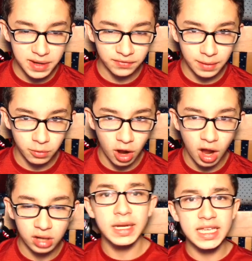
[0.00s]
if I'm
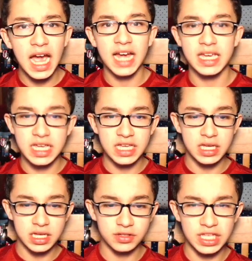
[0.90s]
wrong. Yeah, he
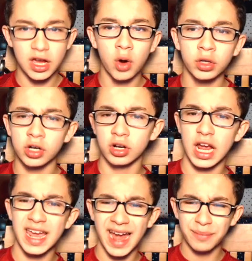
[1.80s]
is the owner,
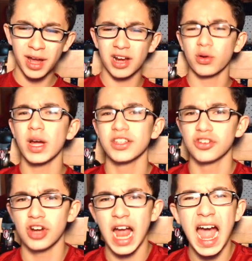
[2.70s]
and I'm not quite
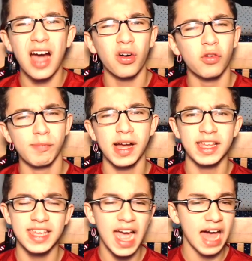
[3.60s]
sure how,
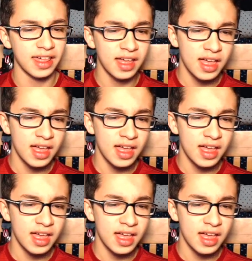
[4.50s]
but yeah,